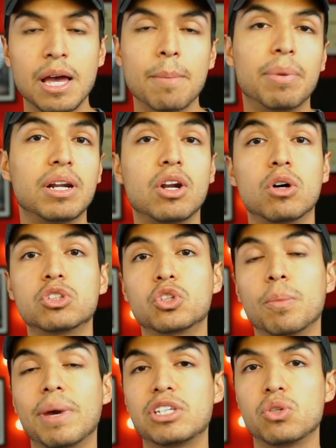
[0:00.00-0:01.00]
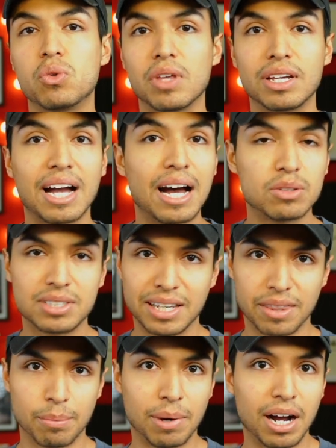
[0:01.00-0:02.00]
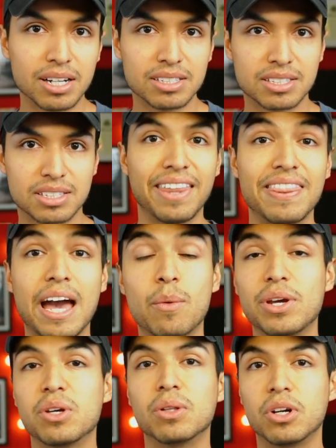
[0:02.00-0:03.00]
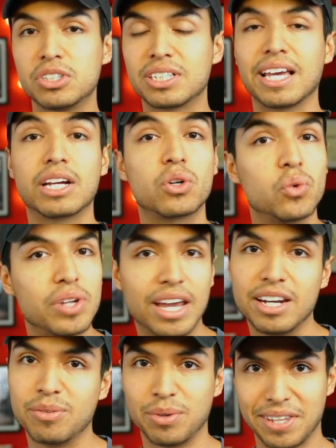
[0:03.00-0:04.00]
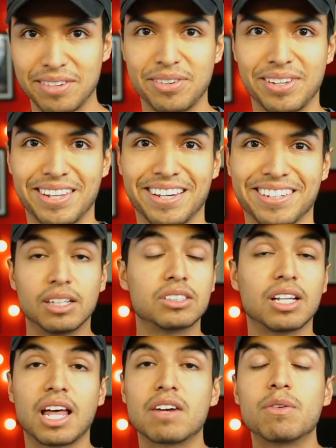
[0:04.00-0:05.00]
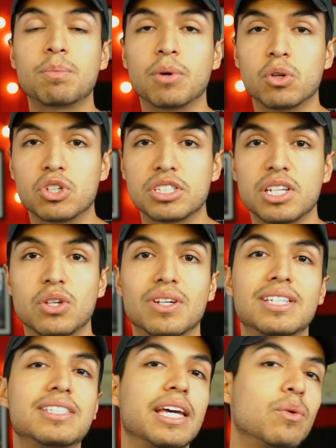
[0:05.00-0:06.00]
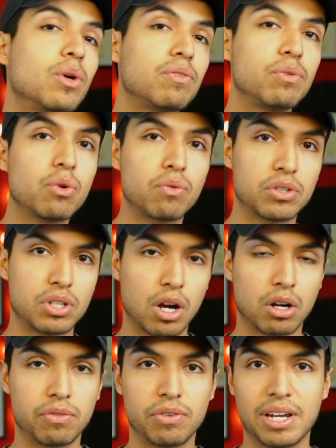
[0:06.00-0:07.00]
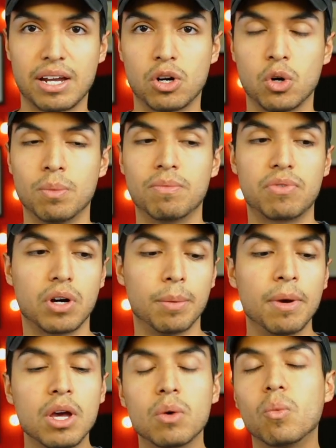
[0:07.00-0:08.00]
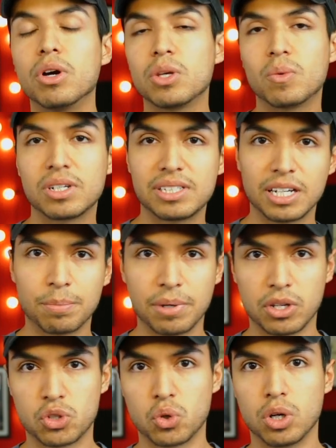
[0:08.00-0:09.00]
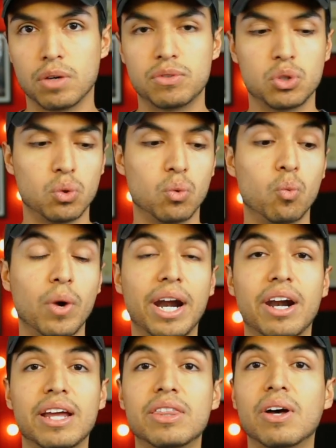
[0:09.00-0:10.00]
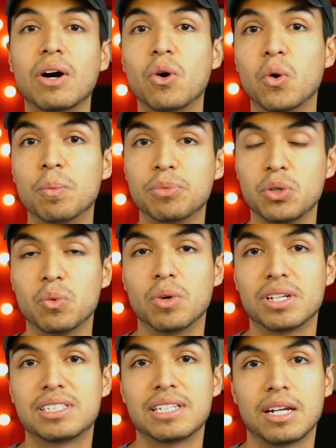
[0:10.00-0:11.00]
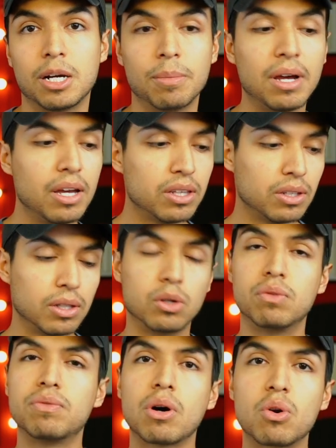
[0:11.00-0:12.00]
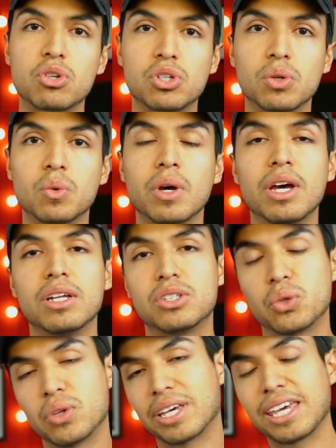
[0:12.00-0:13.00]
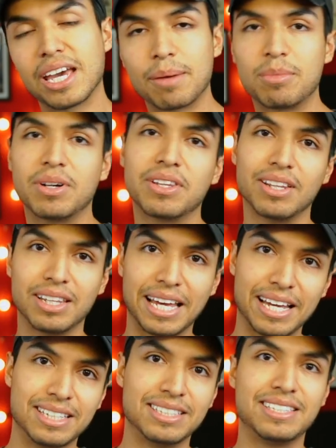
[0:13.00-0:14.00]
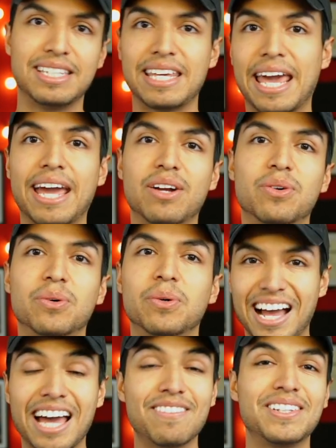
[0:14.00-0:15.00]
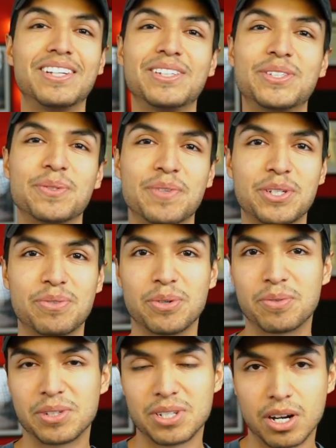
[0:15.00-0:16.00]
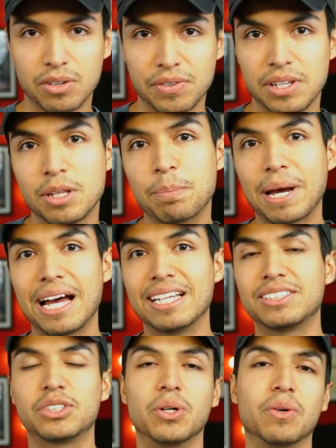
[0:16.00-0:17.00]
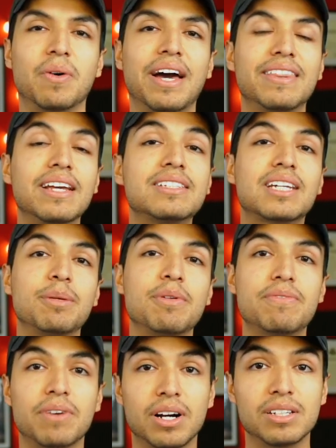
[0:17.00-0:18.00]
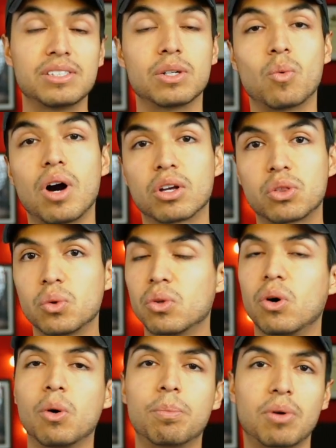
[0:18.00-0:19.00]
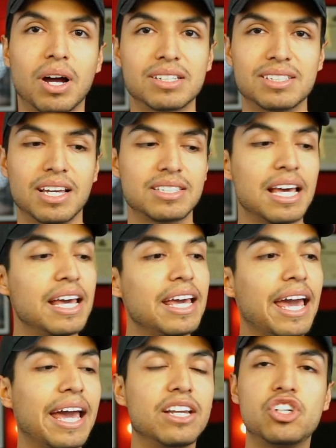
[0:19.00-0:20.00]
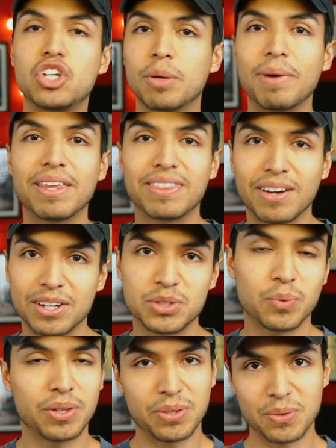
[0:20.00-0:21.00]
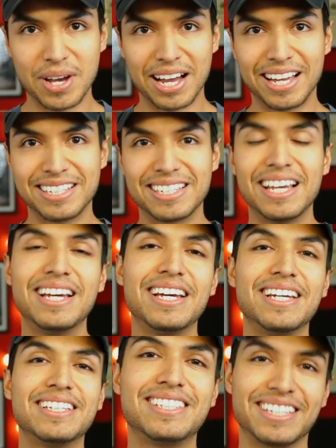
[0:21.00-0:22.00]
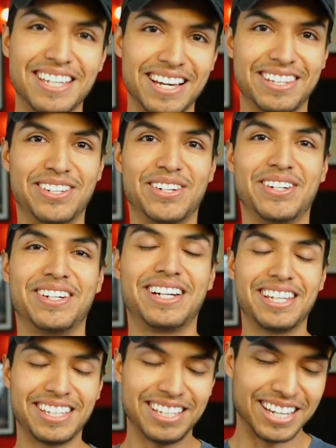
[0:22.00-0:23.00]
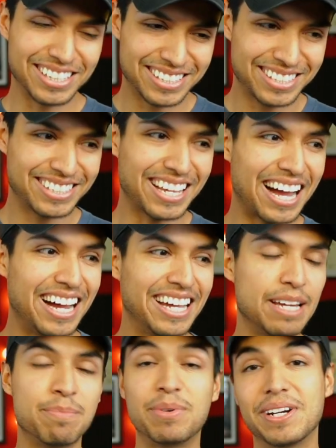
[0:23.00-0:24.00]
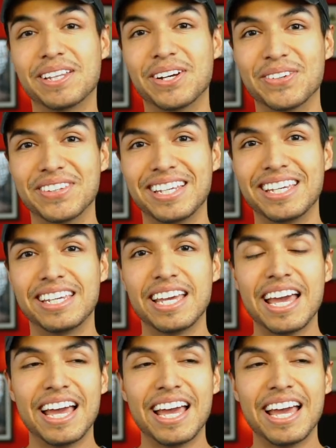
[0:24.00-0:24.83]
but it also makes you think outside the box, and that way you learn to get creative with everything. There's a lot of approaches that you can take with food photography at home, from what you want to take a picture of to where in the home do you want to set up the little photo shoot, to the camera, the lens, the angle. I haven't done too much food photography in the past, so I think it's going to be fun to walk through the whole process and share my thoughts with you guys together. Yes, I am pretty lonely.